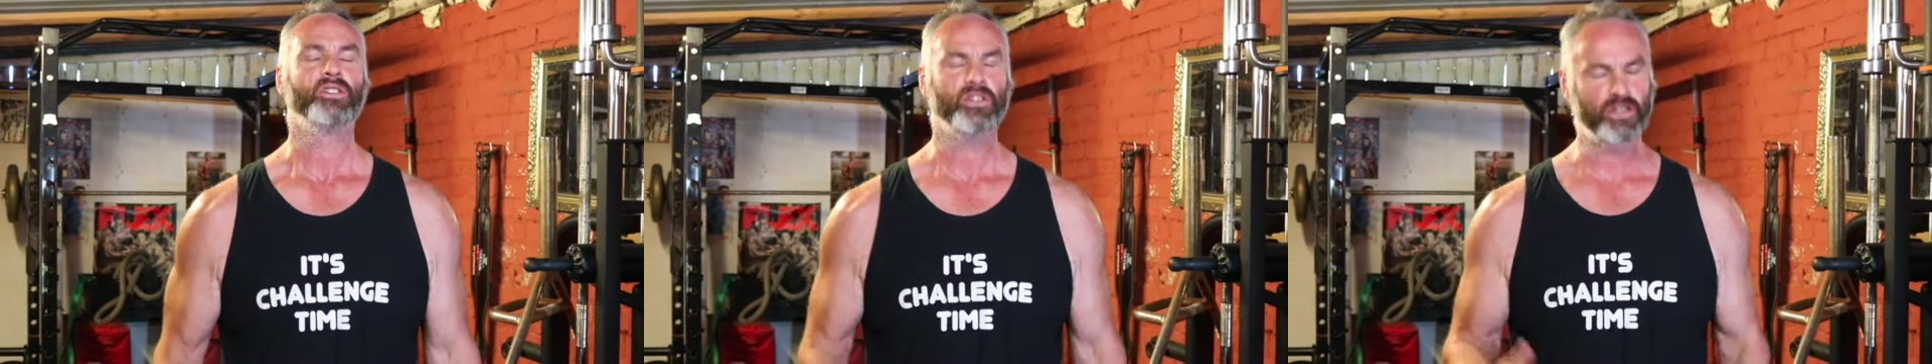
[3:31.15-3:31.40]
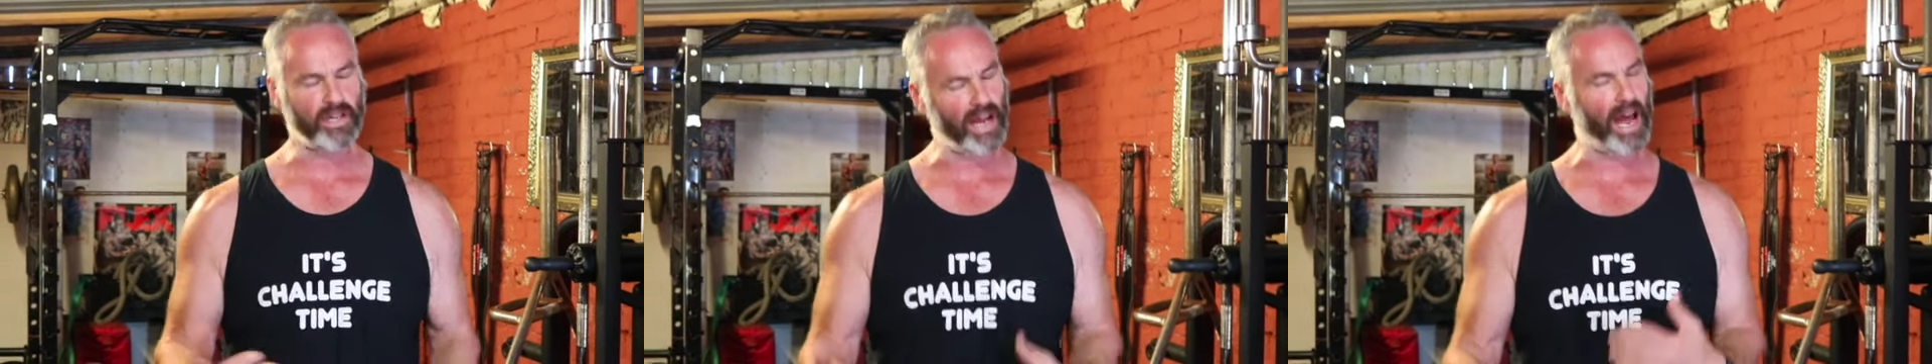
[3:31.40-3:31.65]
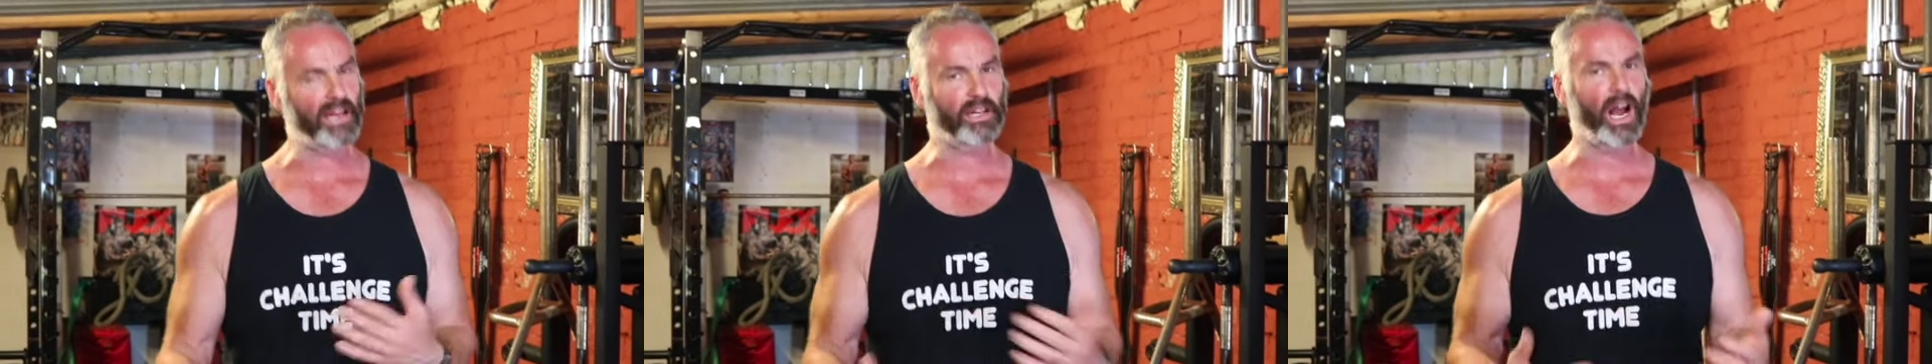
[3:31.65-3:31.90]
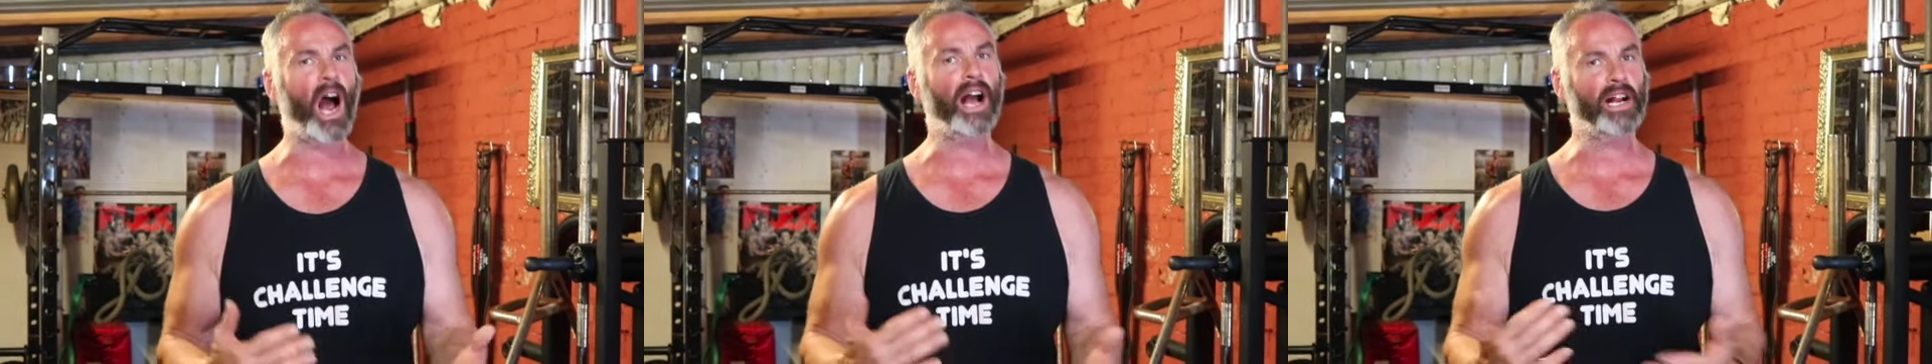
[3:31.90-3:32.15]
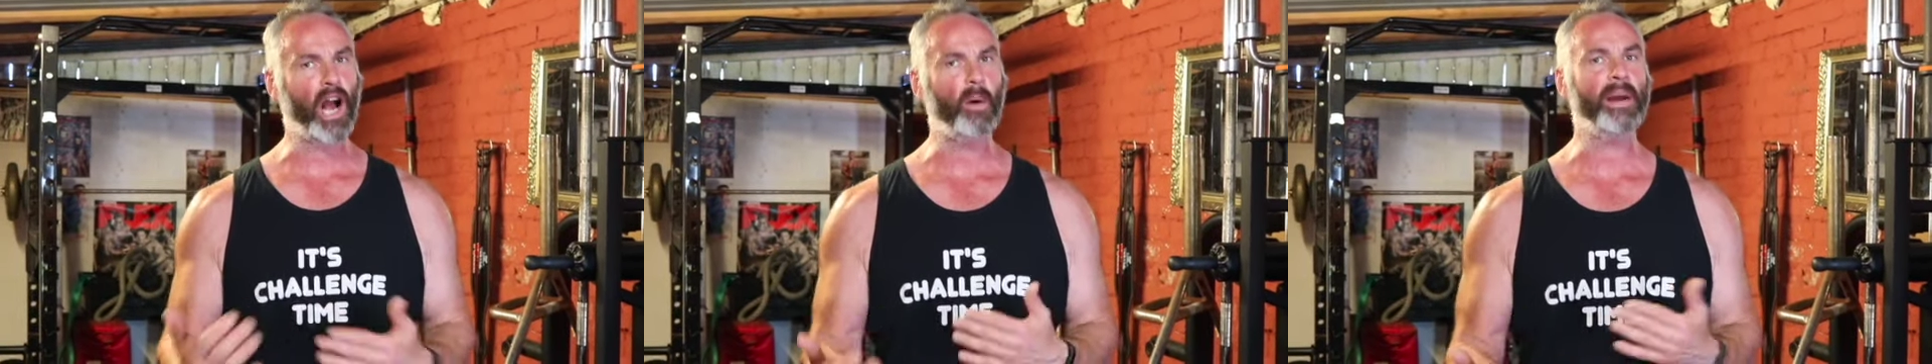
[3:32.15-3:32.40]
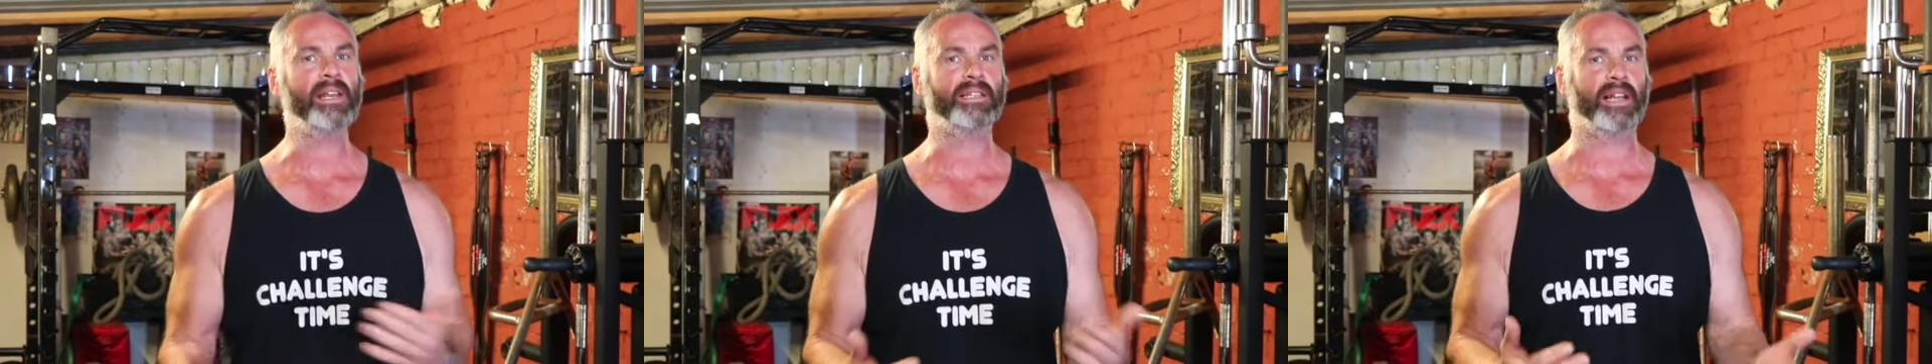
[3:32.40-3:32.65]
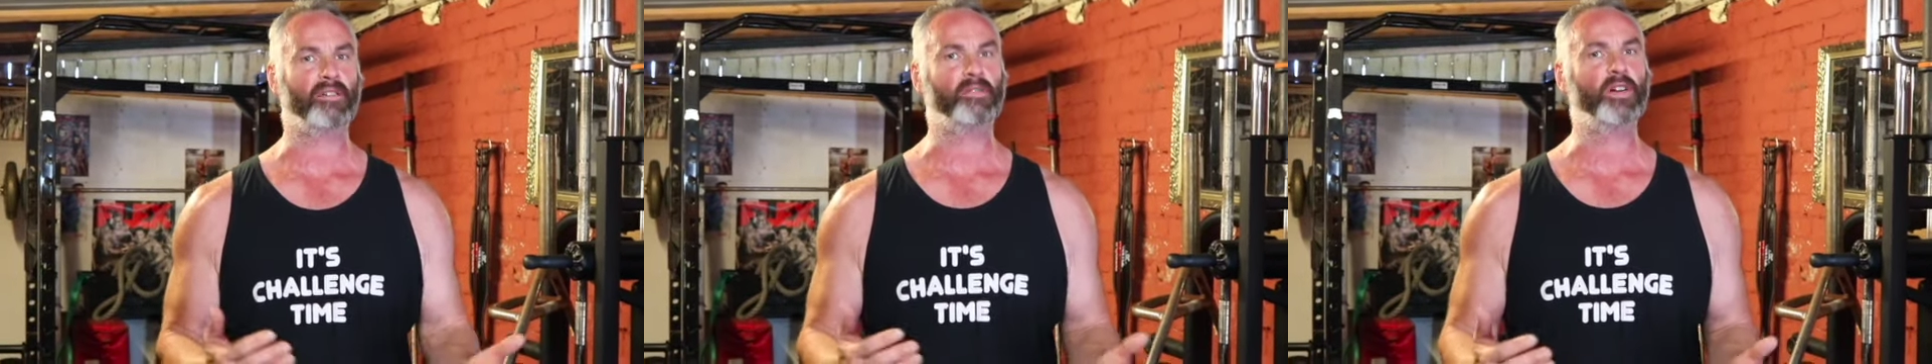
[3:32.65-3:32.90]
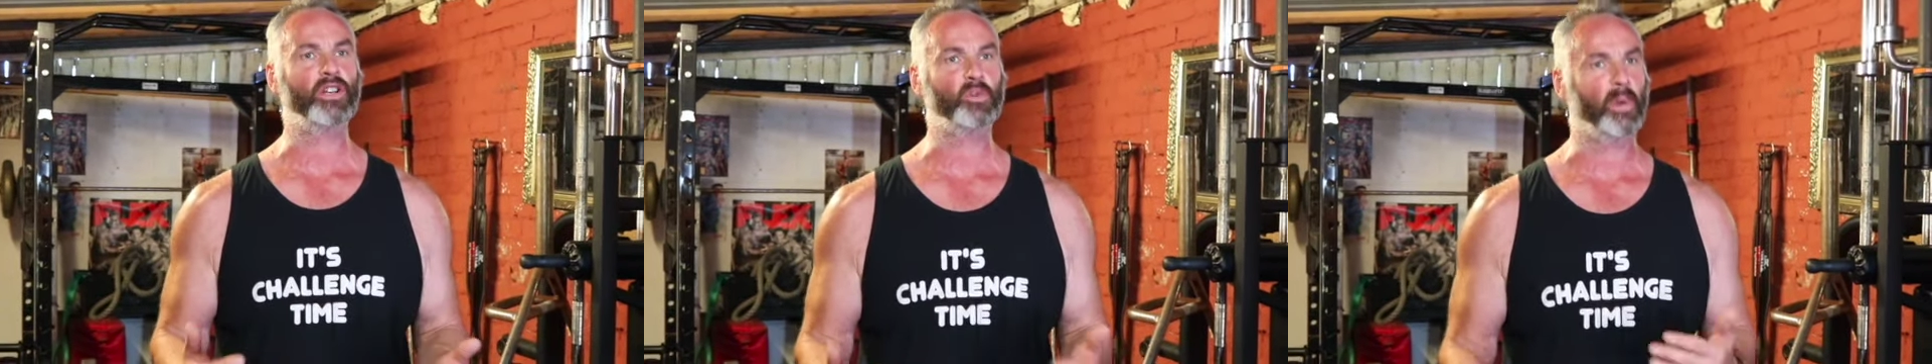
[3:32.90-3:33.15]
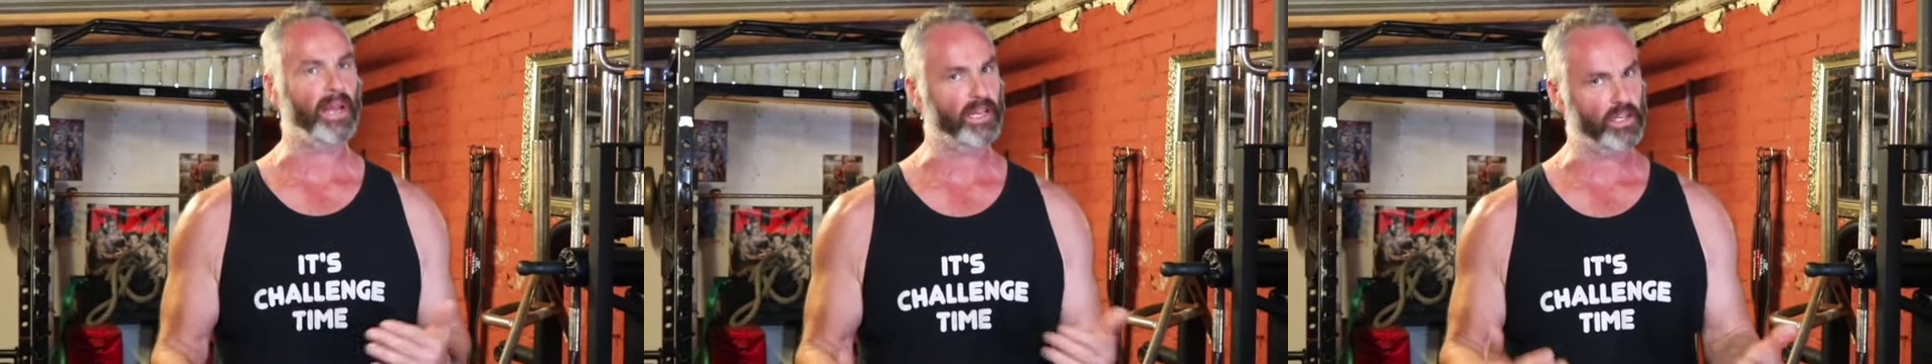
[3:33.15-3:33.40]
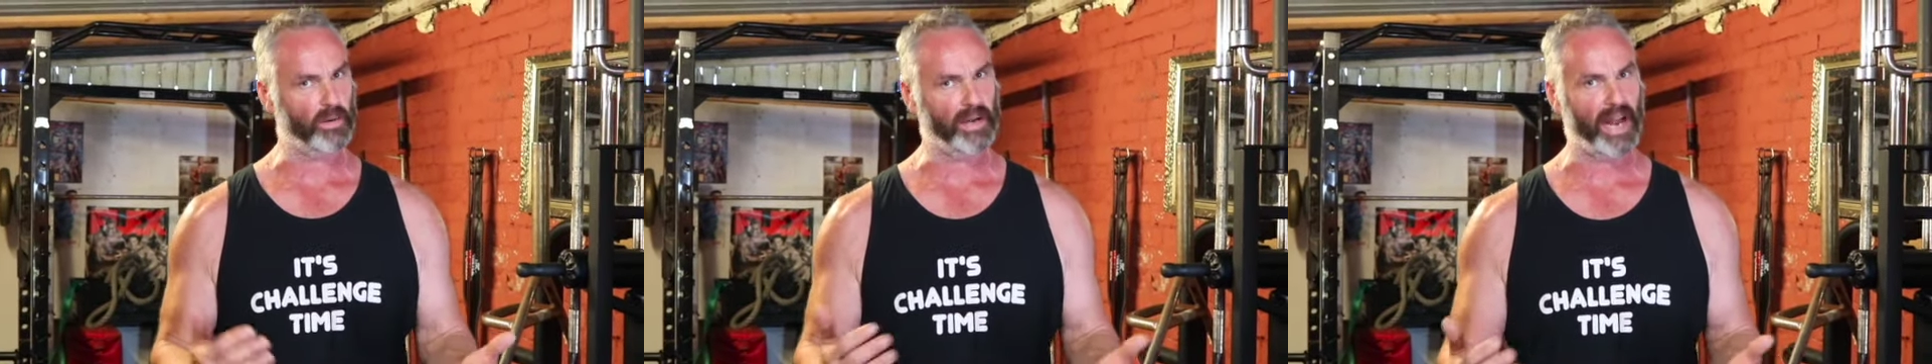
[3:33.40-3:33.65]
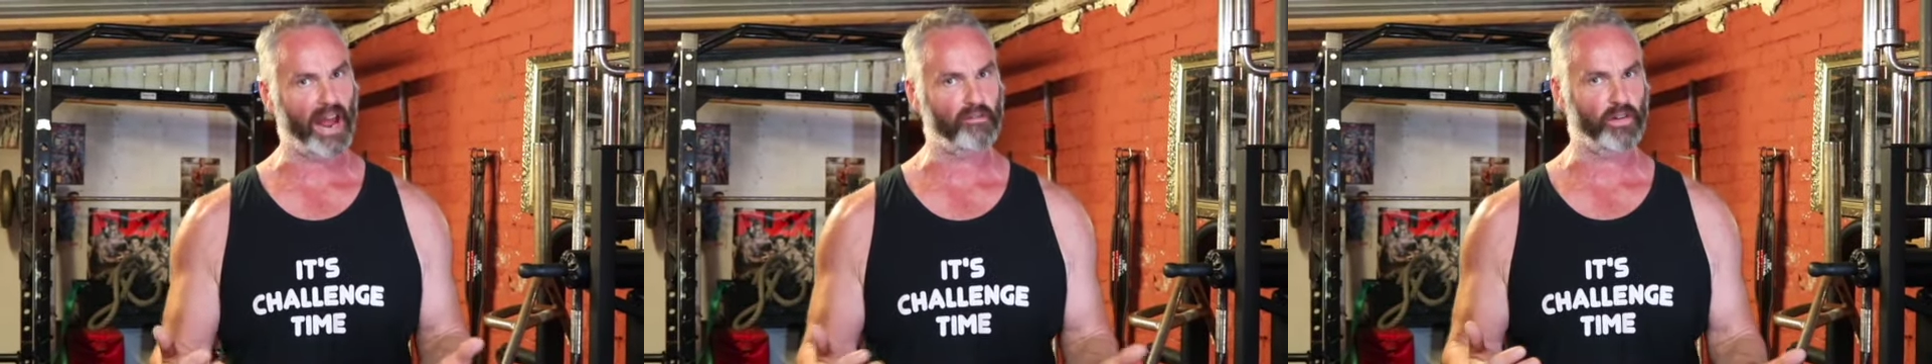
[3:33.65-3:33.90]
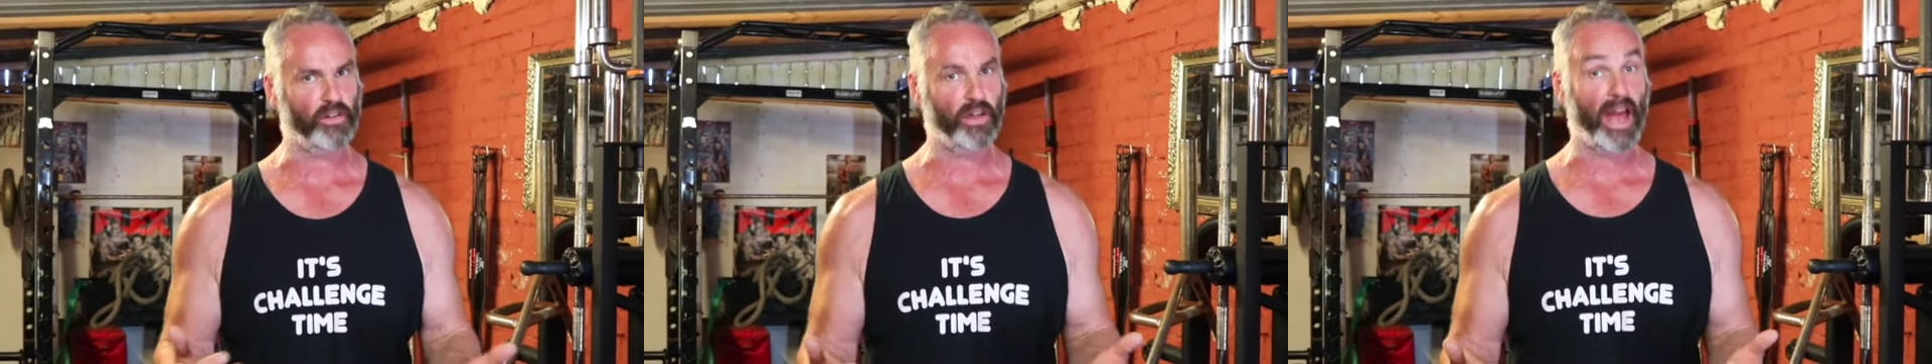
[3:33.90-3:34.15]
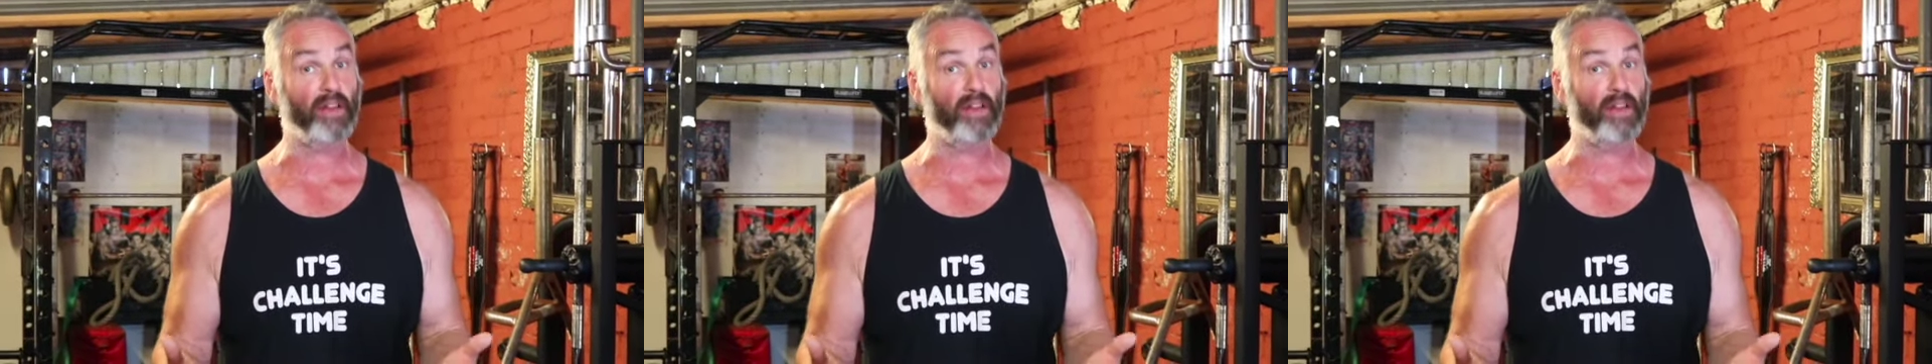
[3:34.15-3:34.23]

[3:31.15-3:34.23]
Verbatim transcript: just i go i go easy that first week doing it every other